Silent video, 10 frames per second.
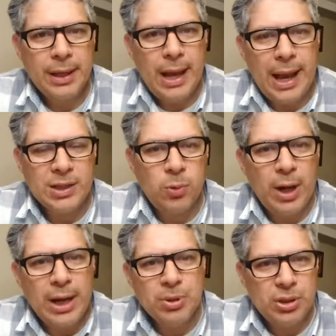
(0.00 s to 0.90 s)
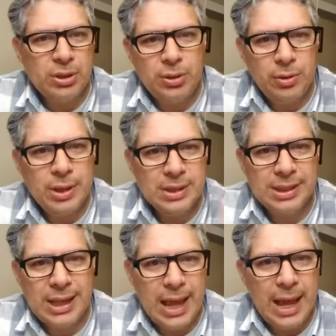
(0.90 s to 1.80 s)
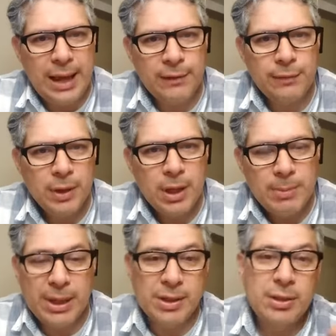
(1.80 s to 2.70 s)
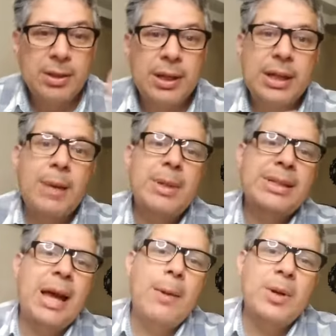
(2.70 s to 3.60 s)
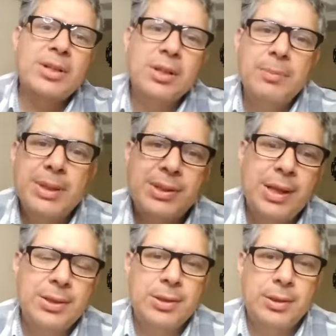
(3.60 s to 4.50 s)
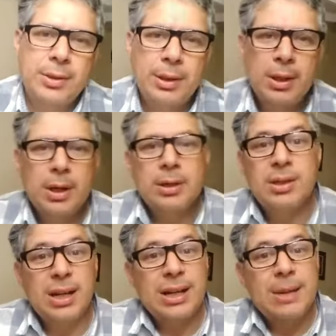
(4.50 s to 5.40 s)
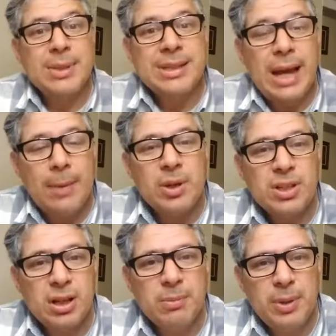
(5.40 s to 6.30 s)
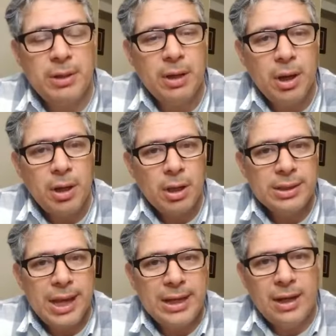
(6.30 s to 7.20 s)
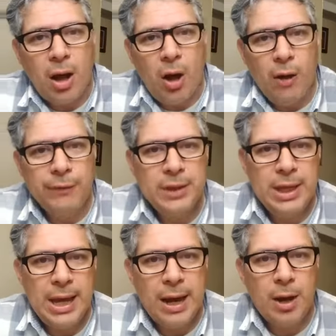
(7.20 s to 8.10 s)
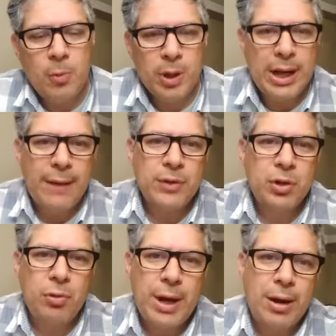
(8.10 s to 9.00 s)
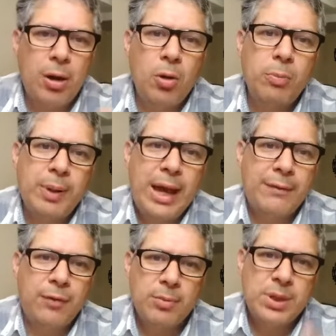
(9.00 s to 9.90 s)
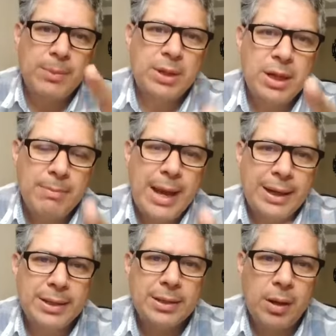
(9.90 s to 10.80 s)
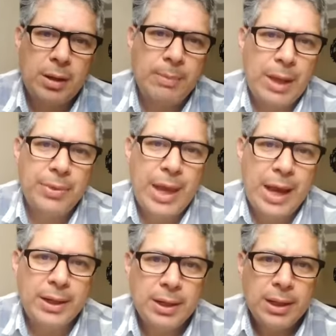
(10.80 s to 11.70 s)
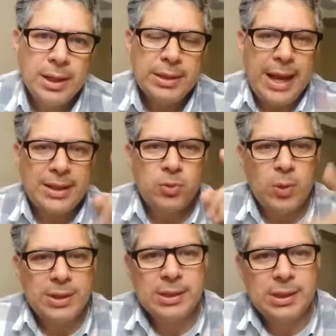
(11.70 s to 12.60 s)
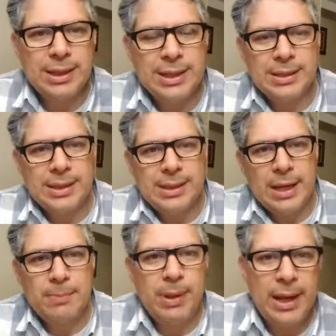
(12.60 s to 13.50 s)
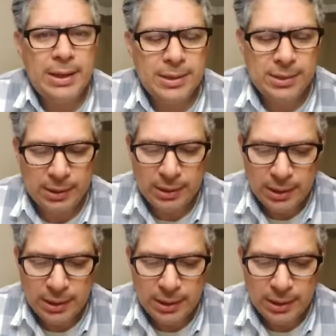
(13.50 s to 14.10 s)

as we're able to do this live, because there's going to come a time when it's going to be censored. There's going to come a time when it's going to be taken off the air, and we're going to have to create our own platforms. I'm going to come back and talk about that. That's what needs to take place.